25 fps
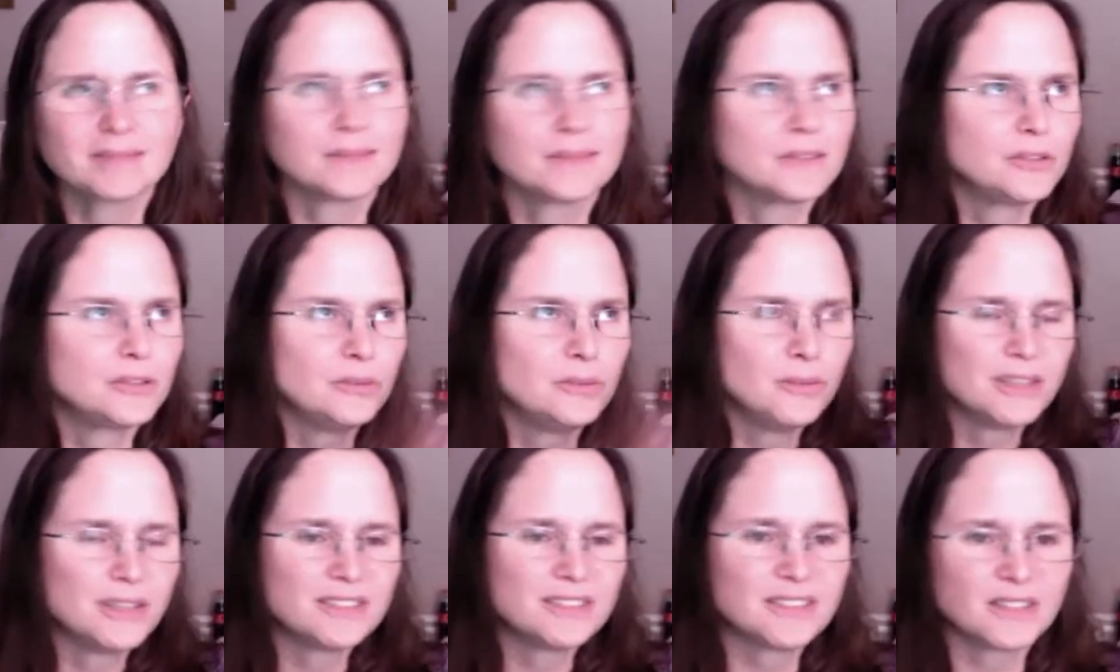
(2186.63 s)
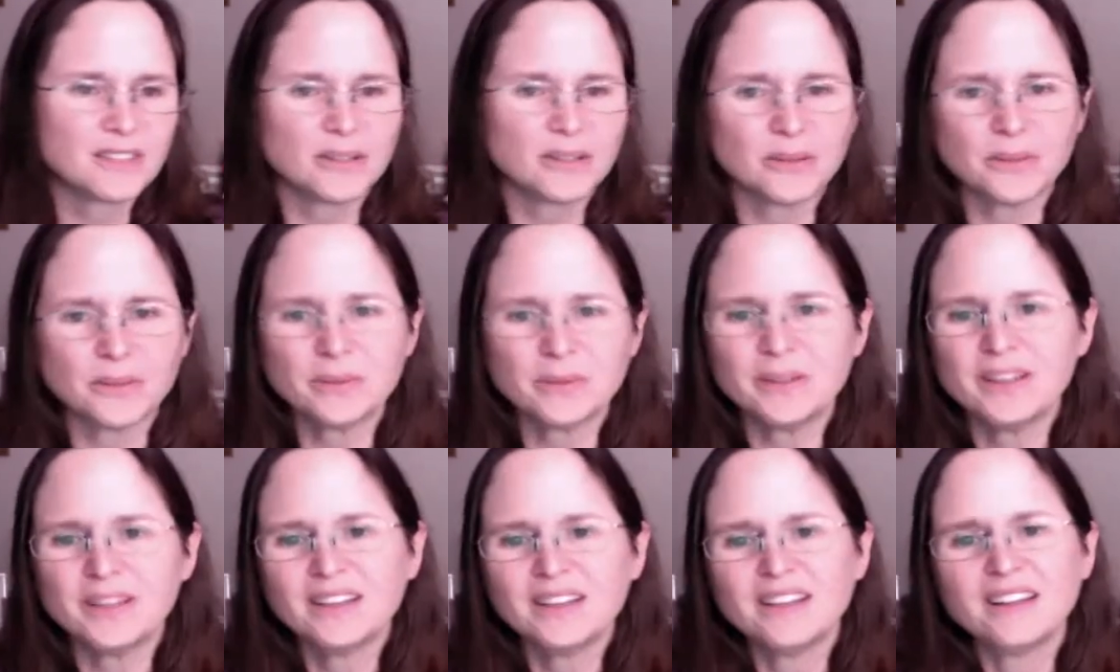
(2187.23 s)
2 months ago,
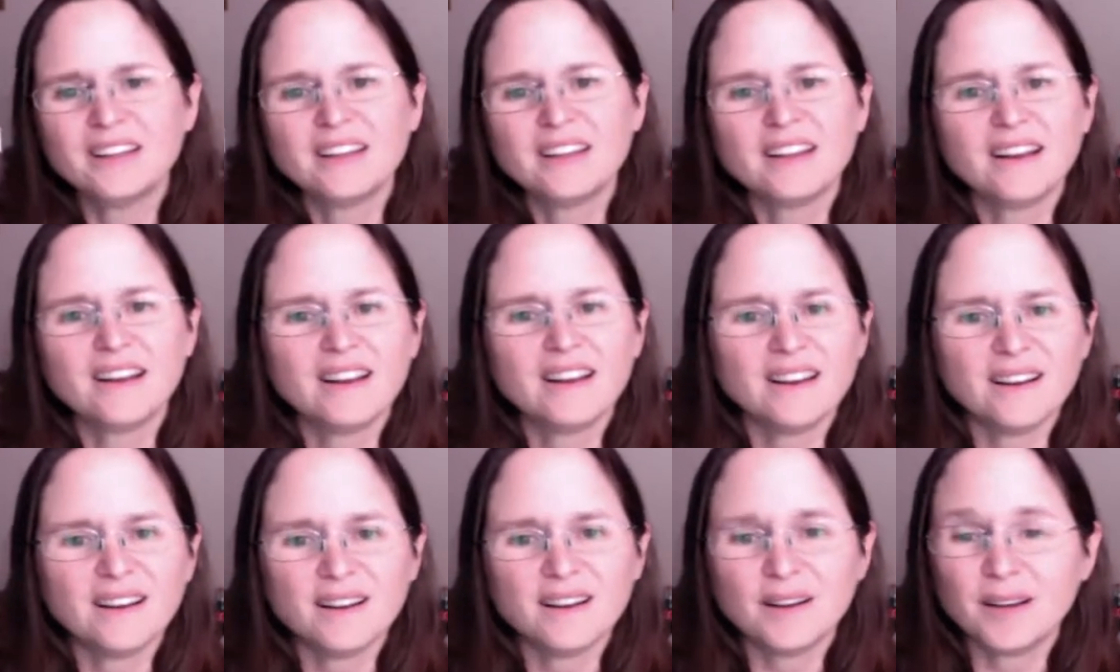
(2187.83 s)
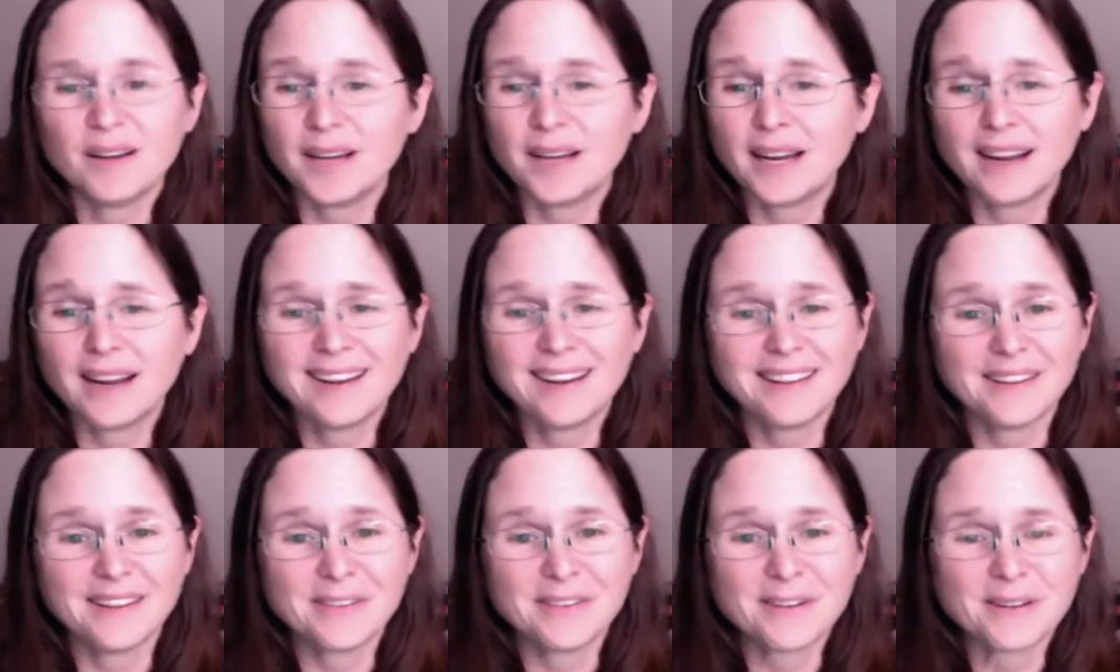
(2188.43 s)
I
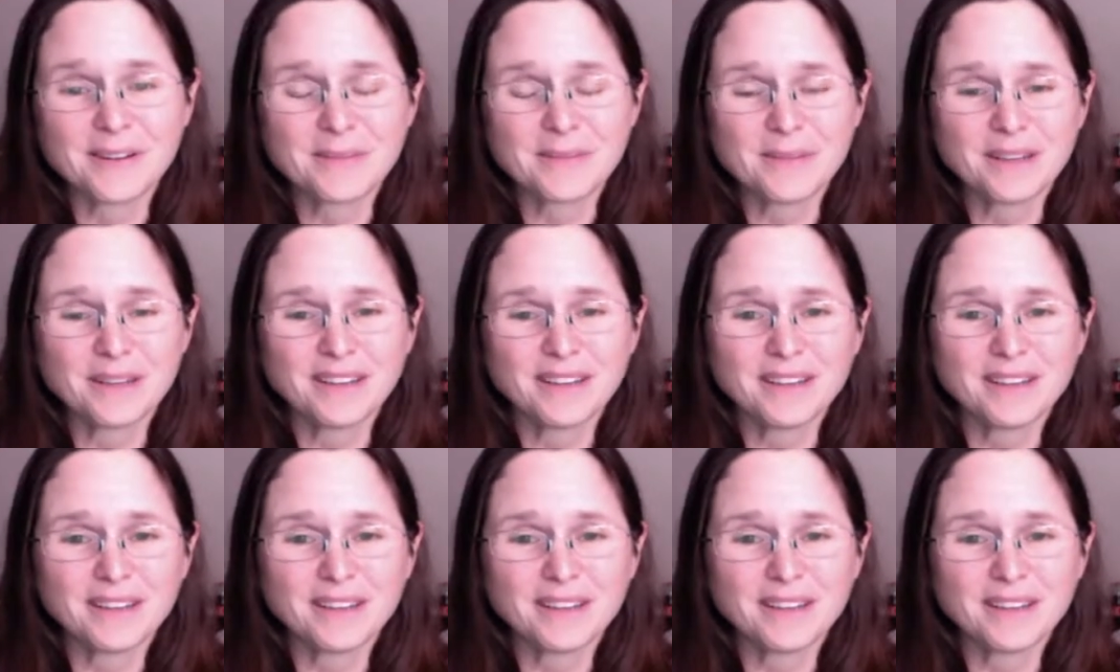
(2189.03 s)
highly recommend it.